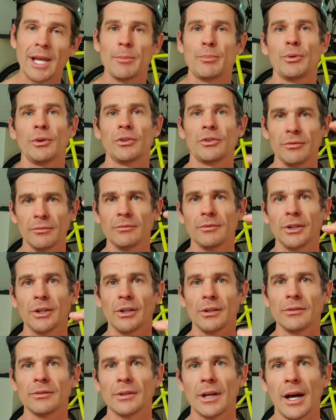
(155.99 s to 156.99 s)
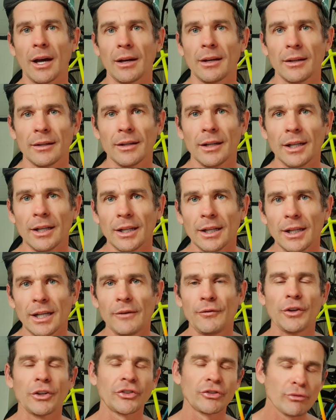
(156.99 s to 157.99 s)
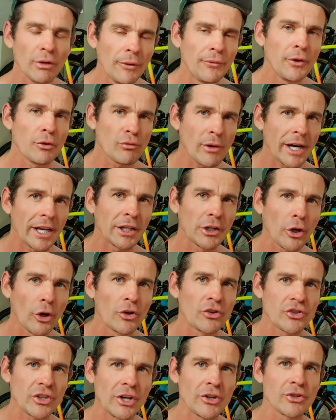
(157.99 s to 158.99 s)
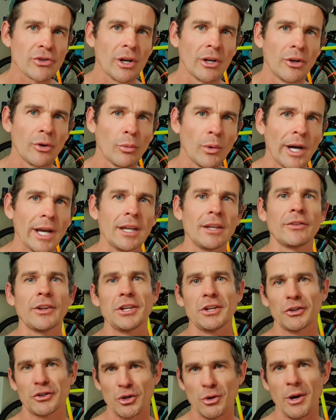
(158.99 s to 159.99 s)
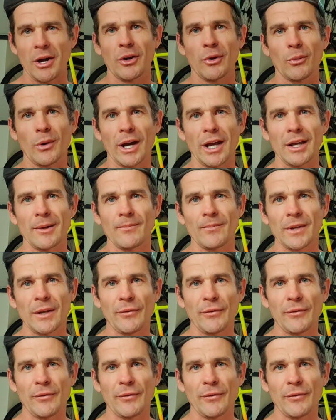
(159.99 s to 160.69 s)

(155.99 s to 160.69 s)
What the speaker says: but you know, if your running coach says you're underweight, then you're too underweight.